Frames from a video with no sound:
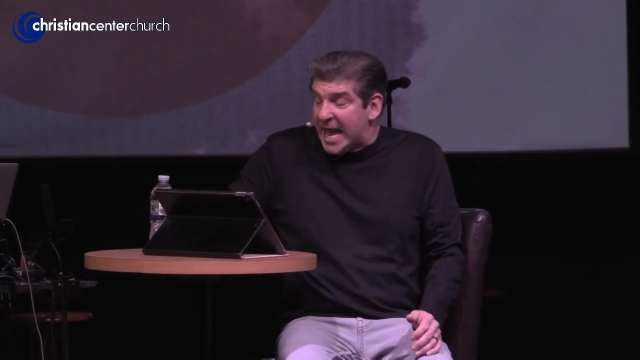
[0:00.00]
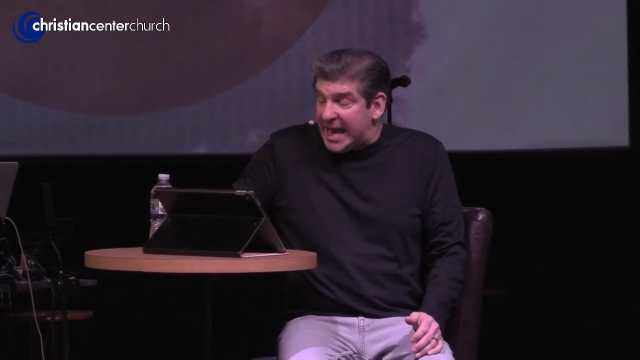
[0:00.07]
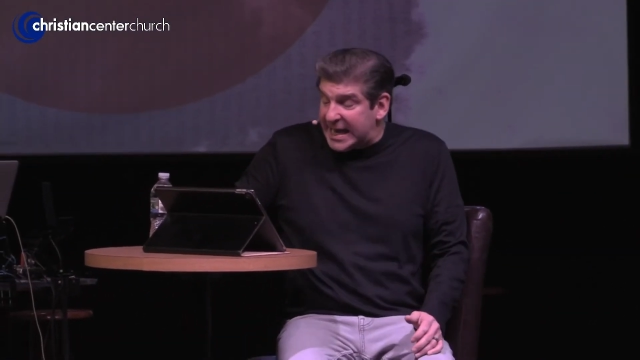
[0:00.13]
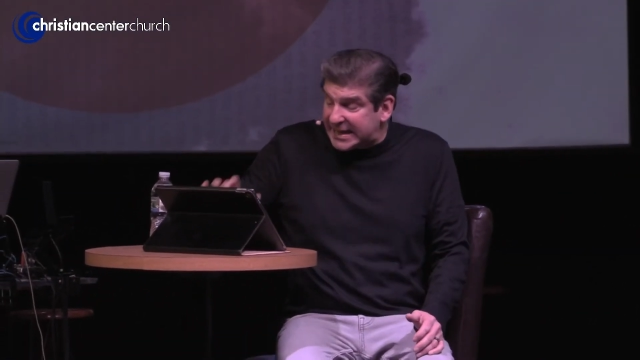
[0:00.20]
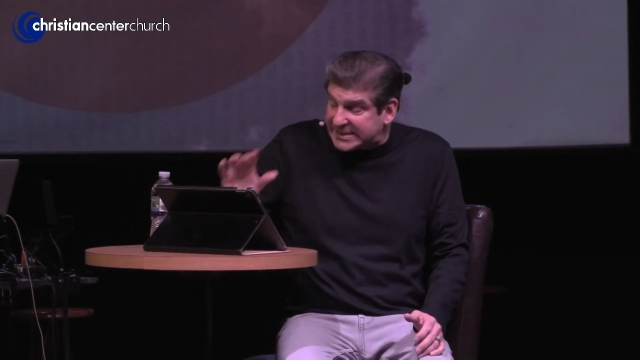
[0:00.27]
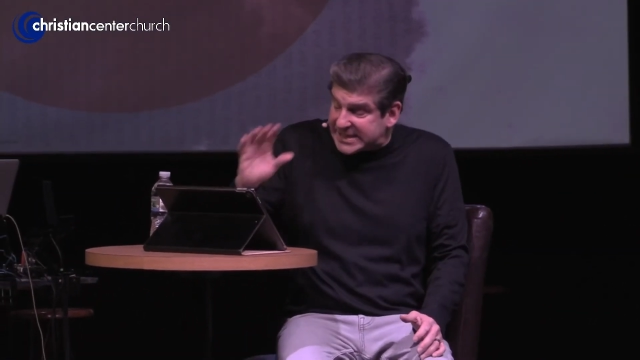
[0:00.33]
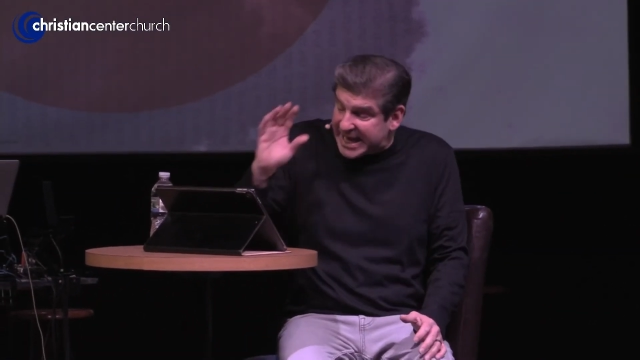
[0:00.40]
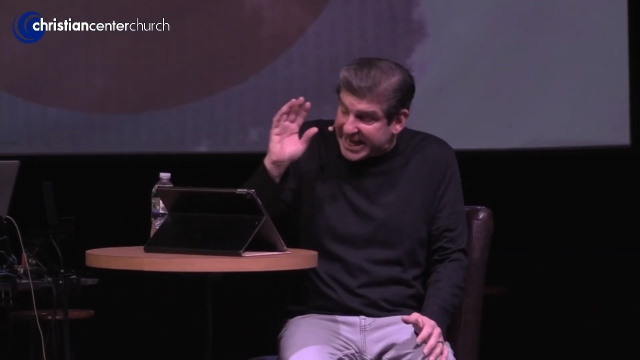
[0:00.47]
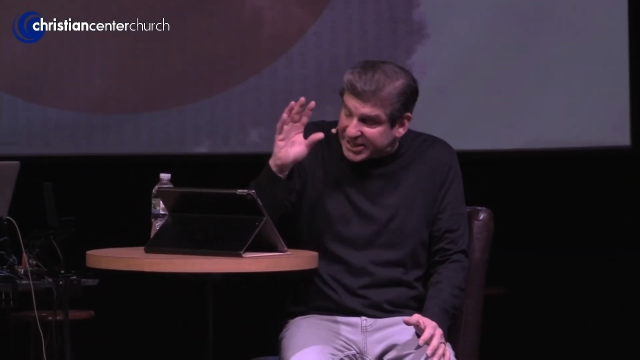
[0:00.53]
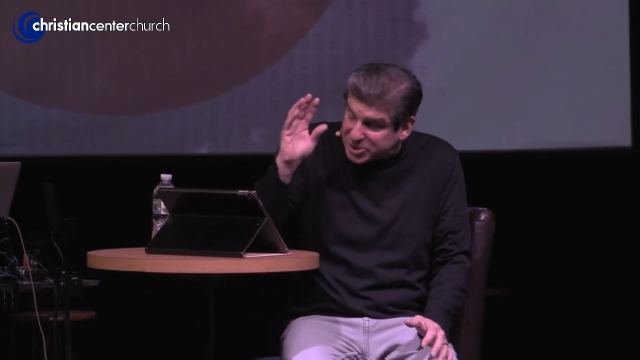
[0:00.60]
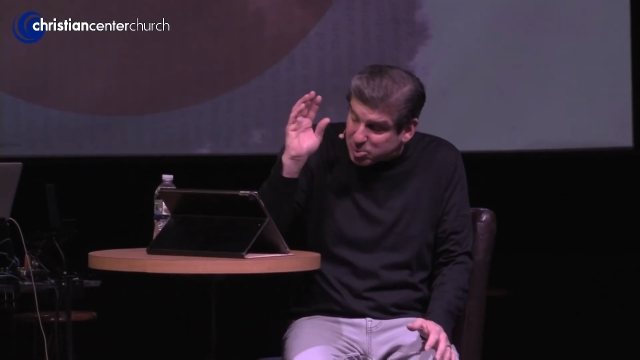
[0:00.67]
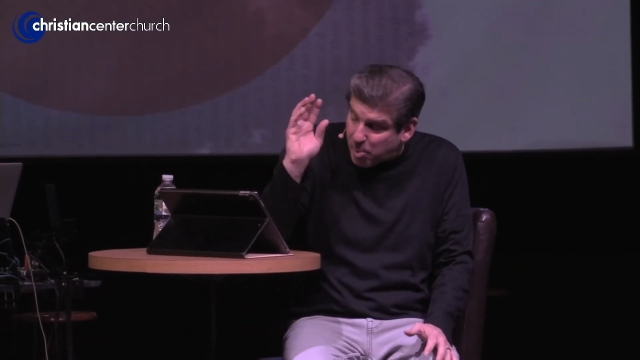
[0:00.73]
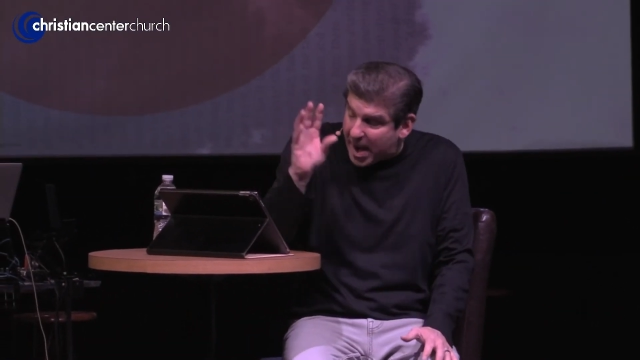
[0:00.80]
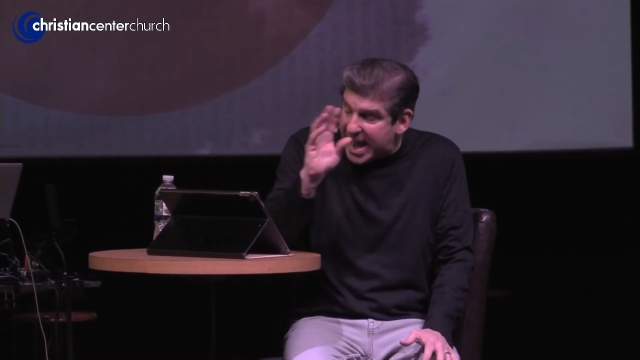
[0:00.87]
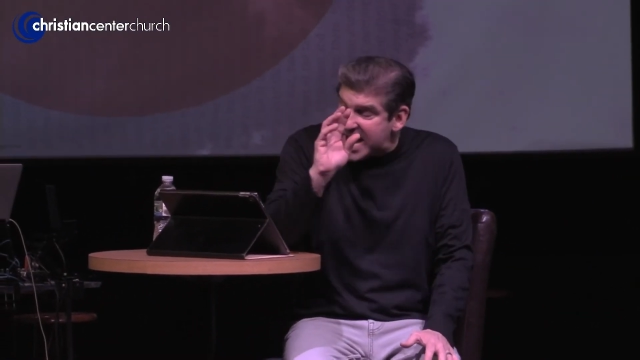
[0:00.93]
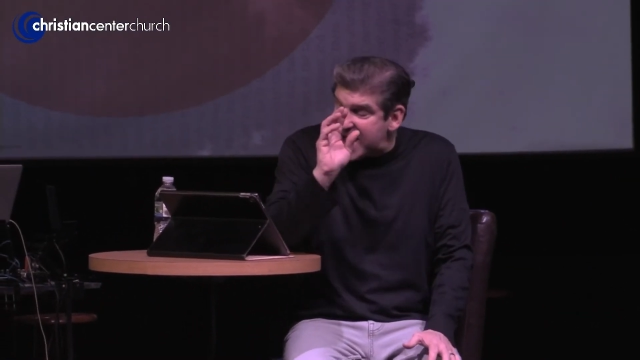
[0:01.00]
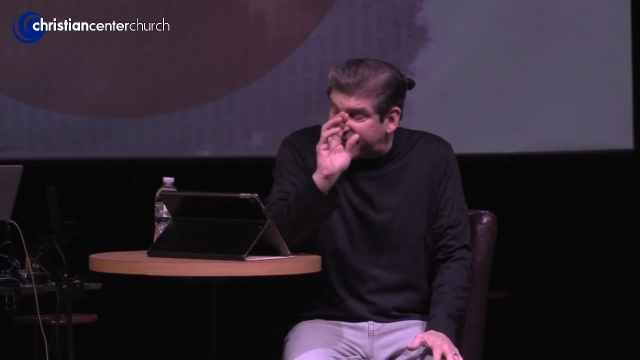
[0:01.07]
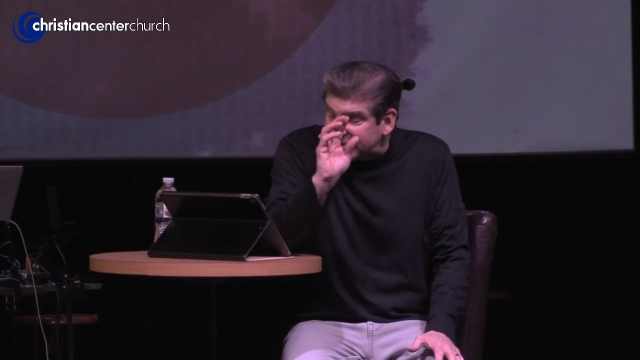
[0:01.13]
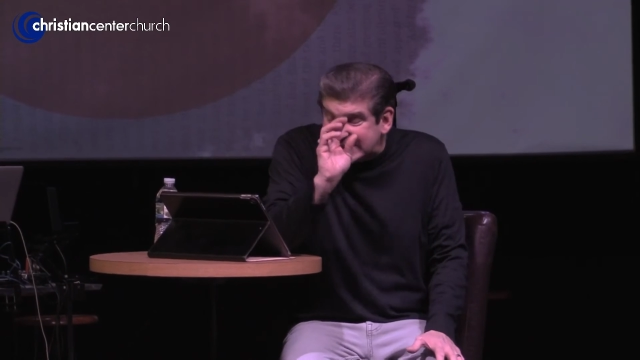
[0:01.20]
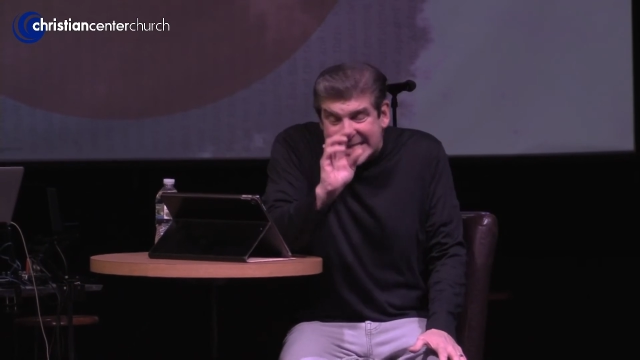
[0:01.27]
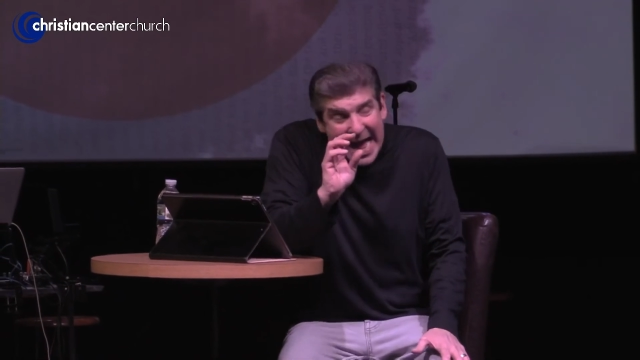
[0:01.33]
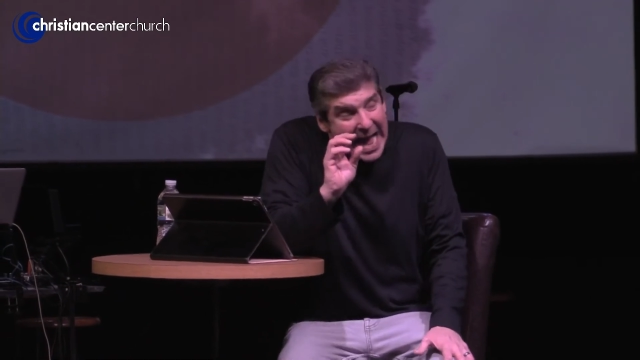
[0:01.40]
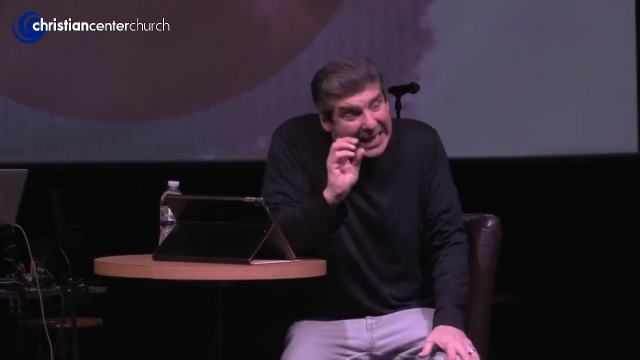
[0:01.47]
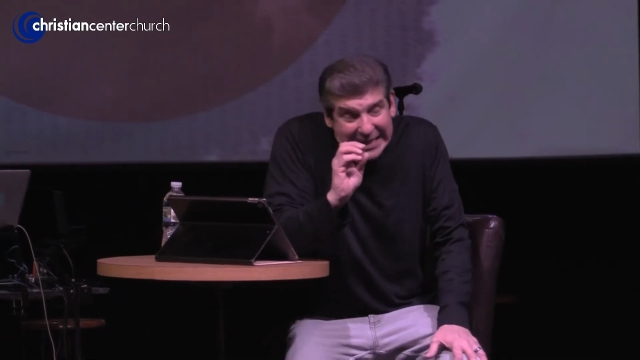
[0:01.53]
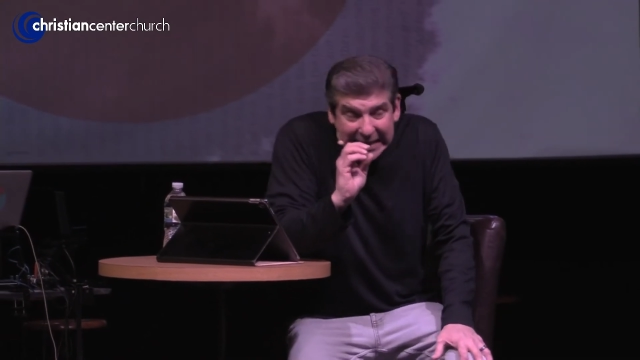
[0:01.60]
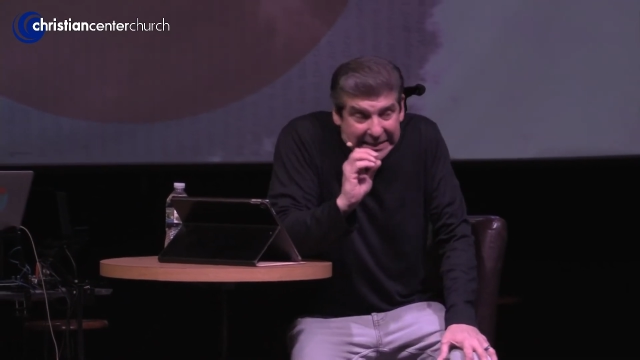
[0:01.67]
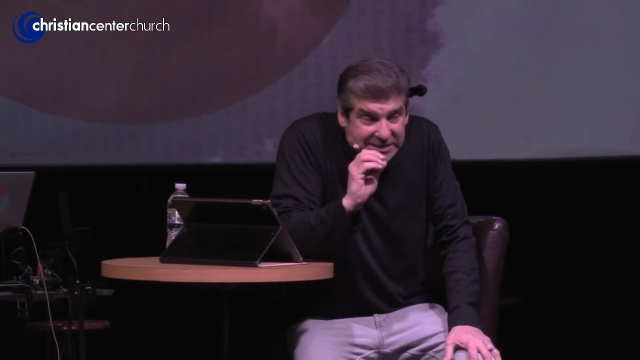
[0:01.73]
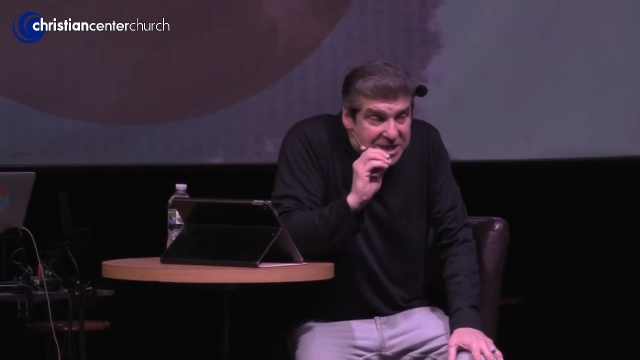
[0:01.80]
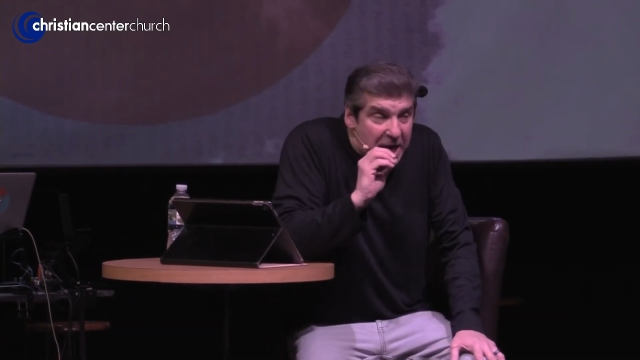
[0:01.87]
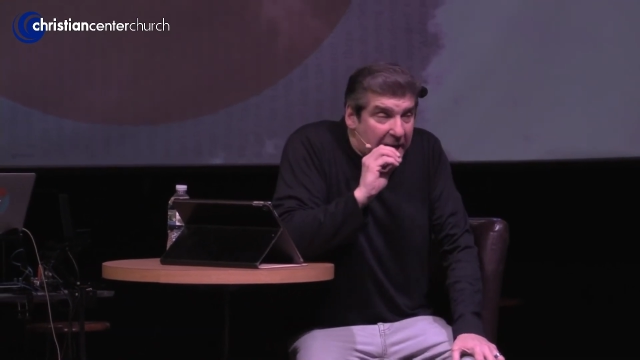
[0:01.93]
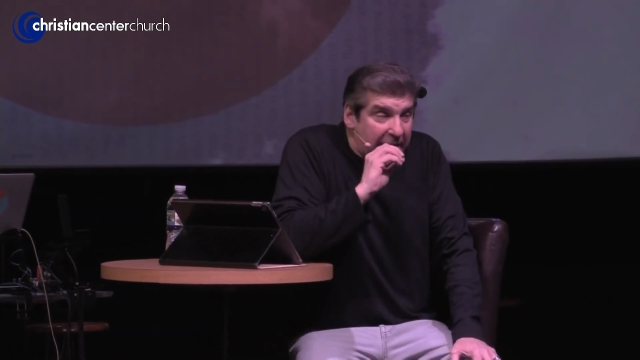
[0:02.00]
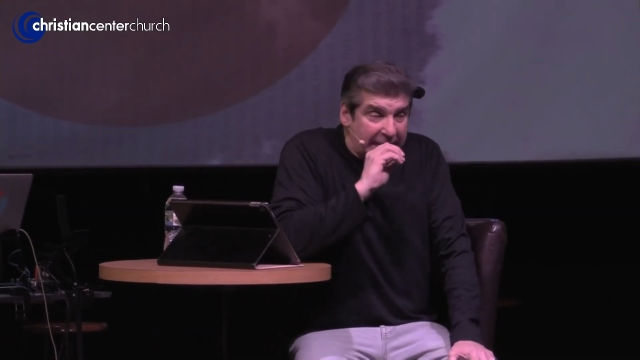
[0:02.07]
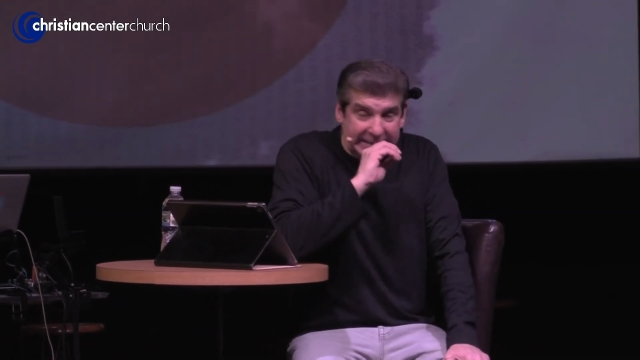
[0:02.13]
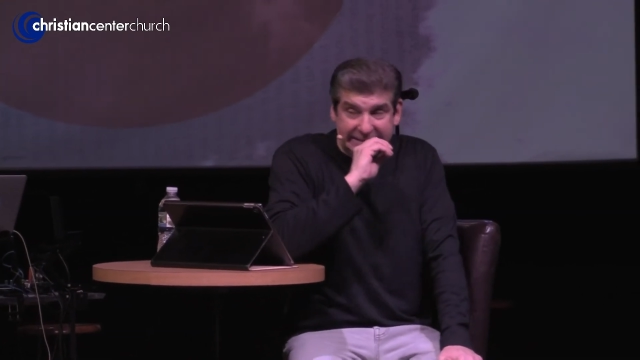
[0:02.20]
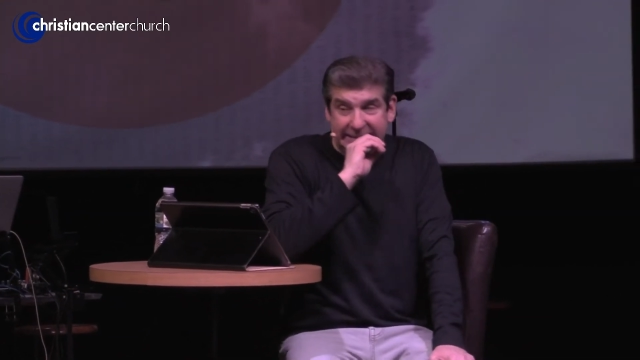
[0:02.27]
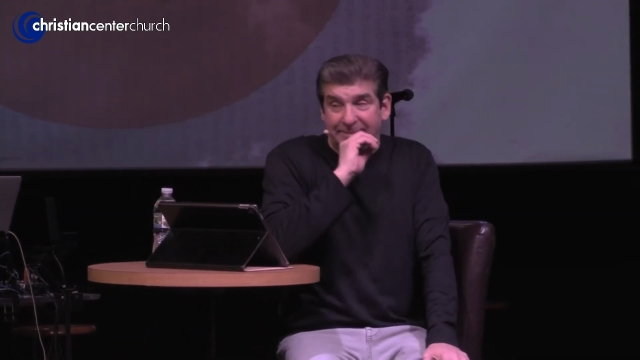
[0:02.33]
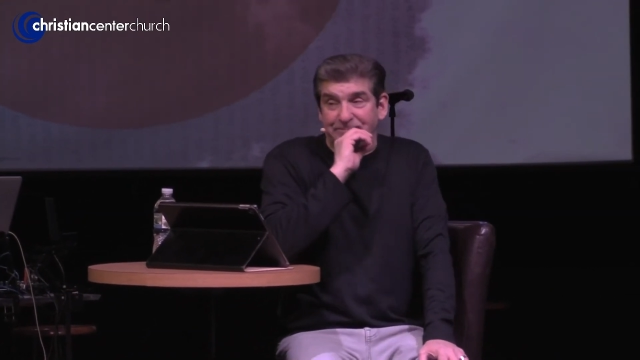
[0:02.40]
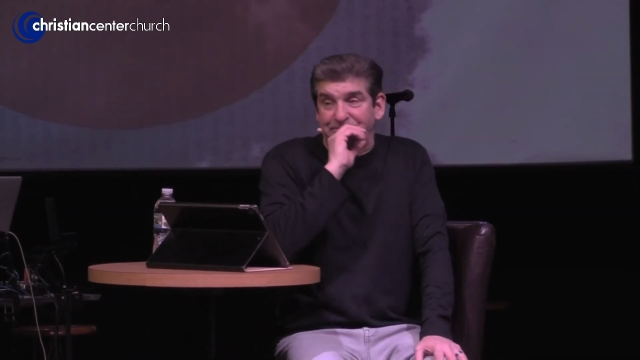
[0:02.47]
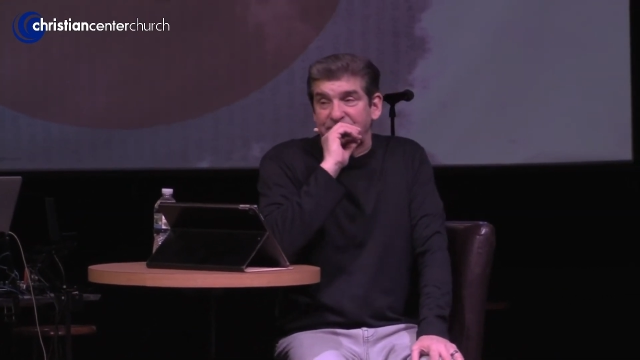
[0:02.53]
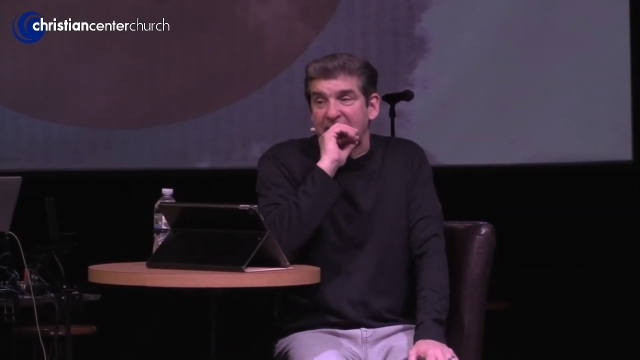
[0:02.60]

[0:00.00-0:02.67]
it's his way of attacking God.